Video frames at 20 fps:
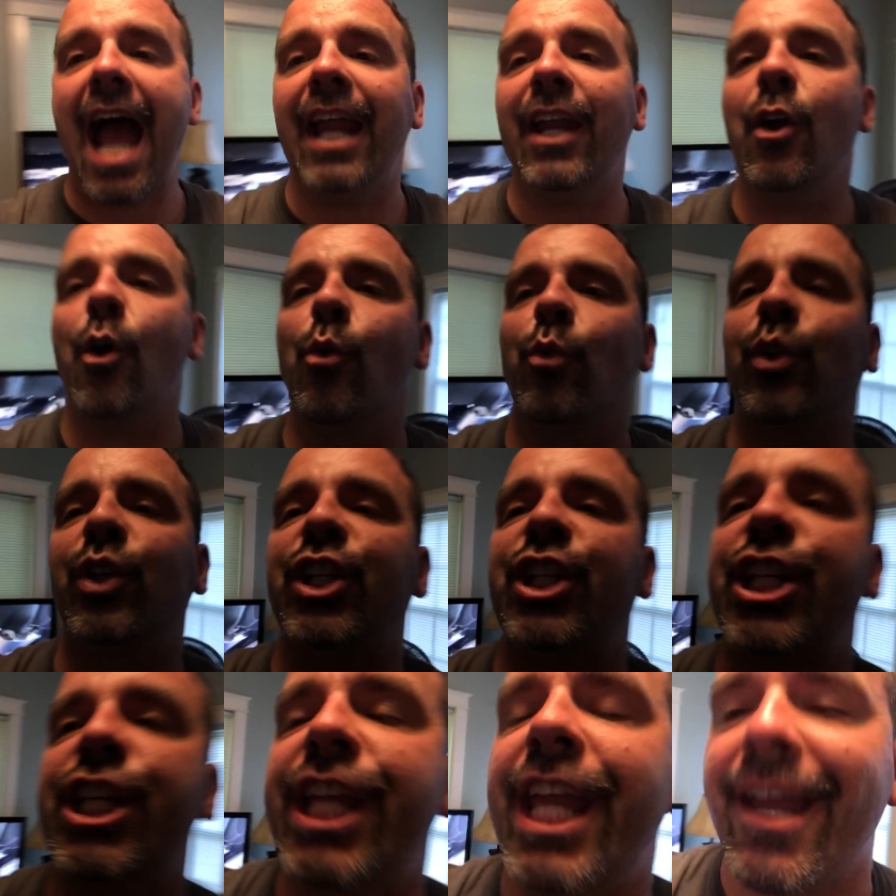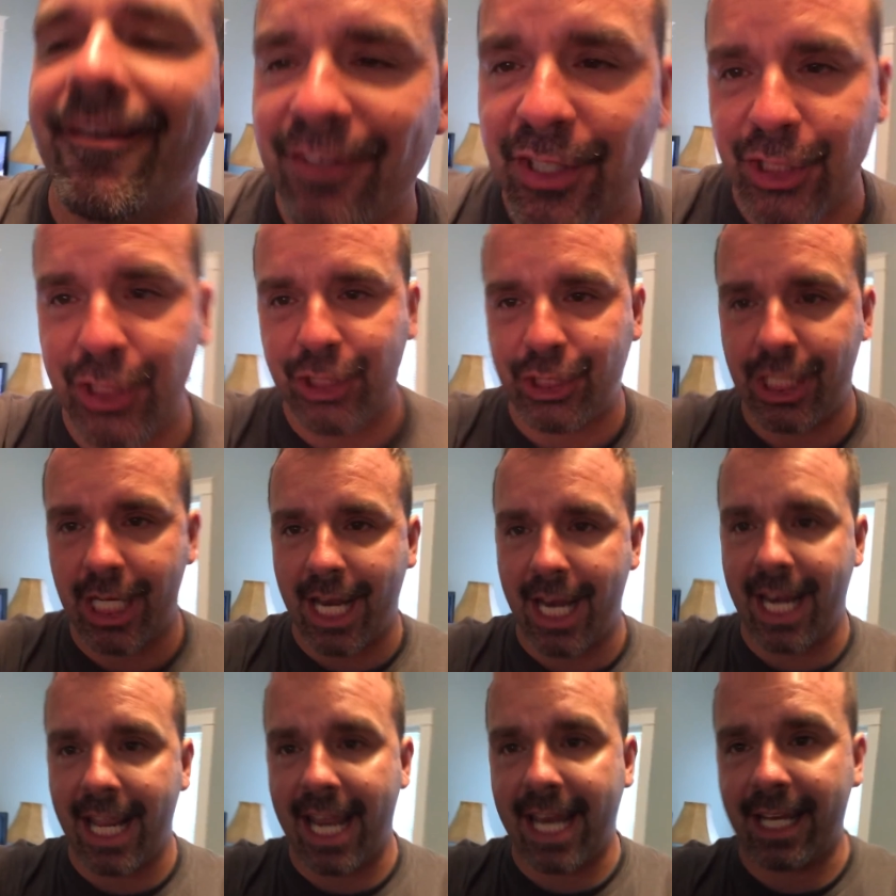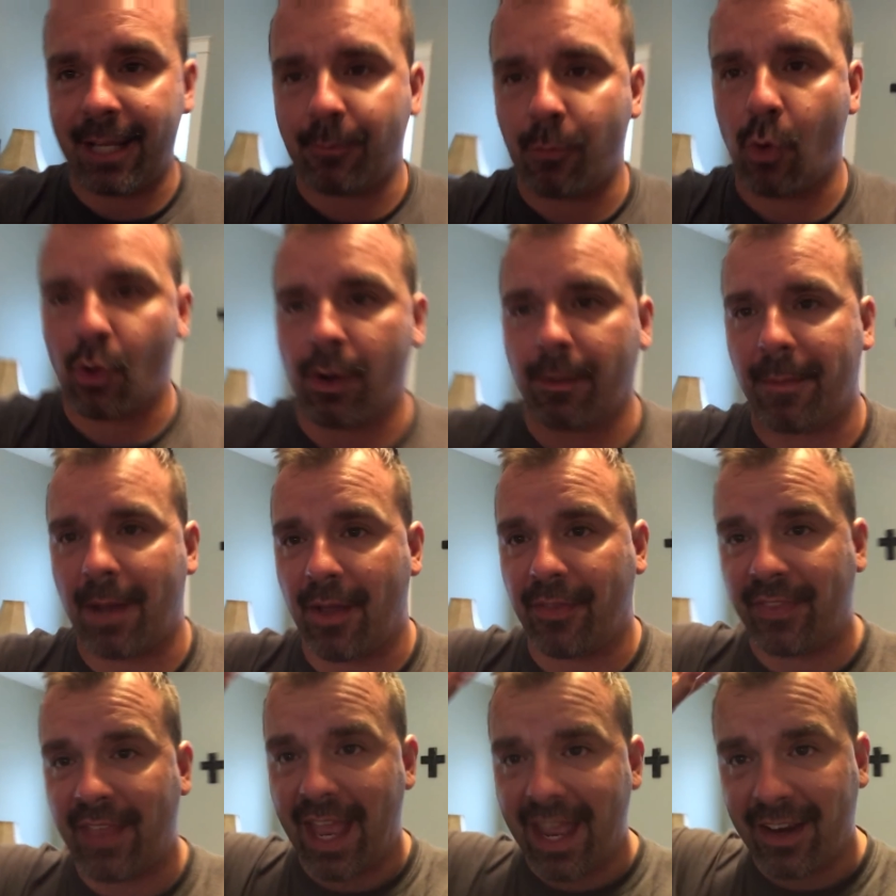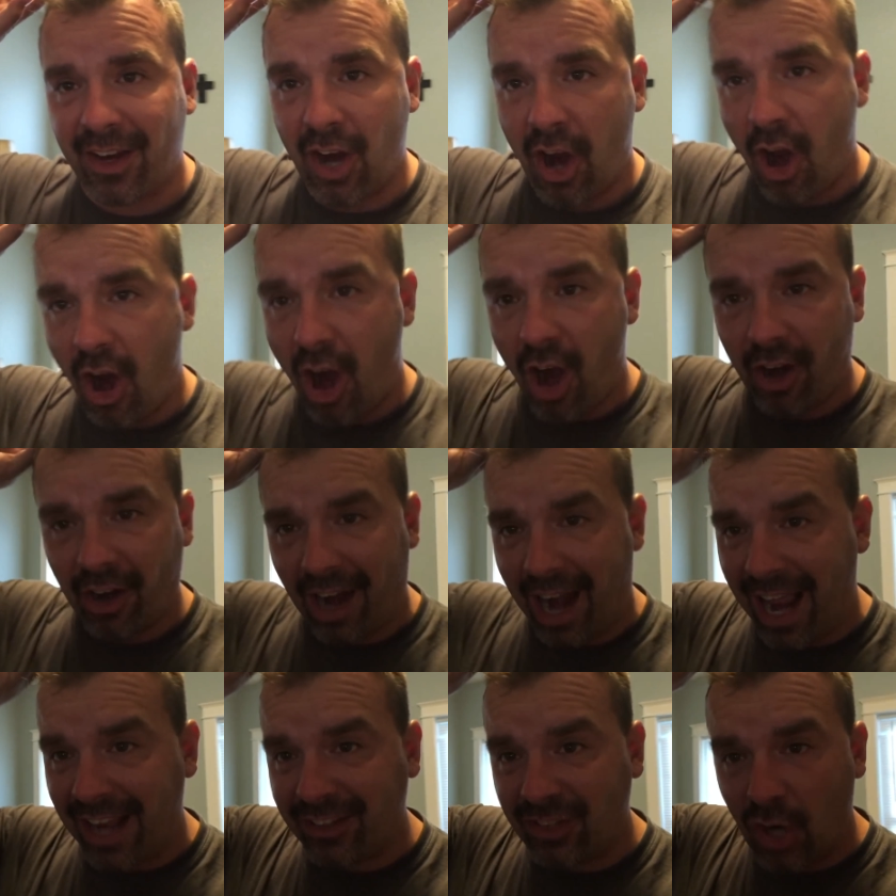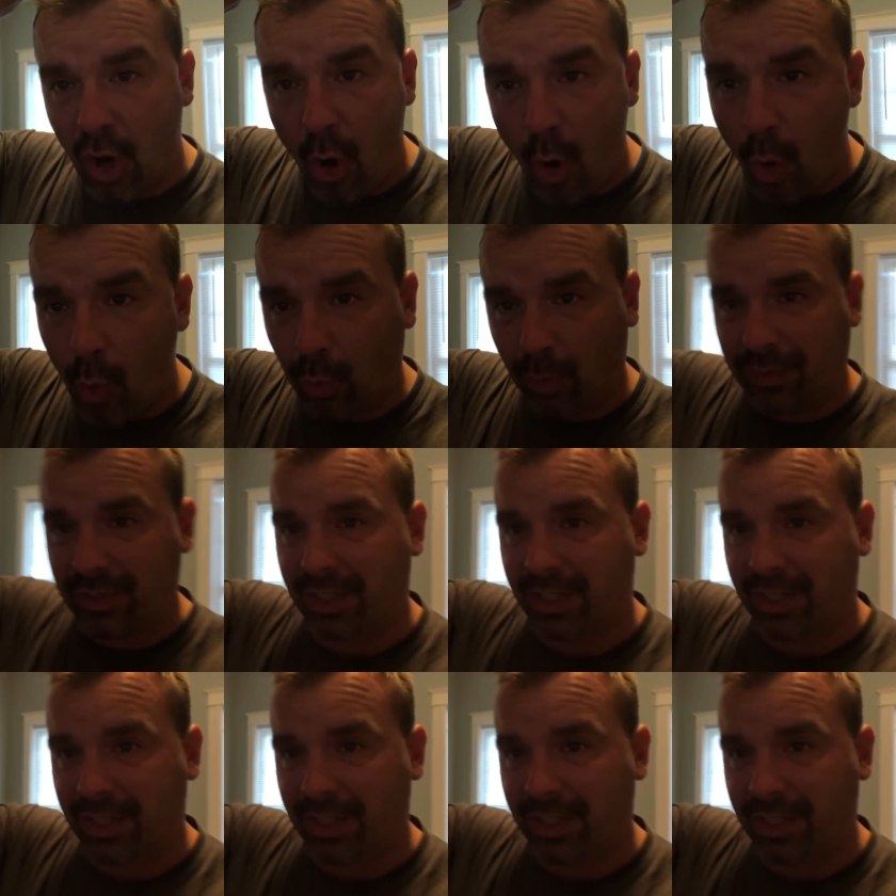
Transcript: I don't give a shit anymore about that car. I don't.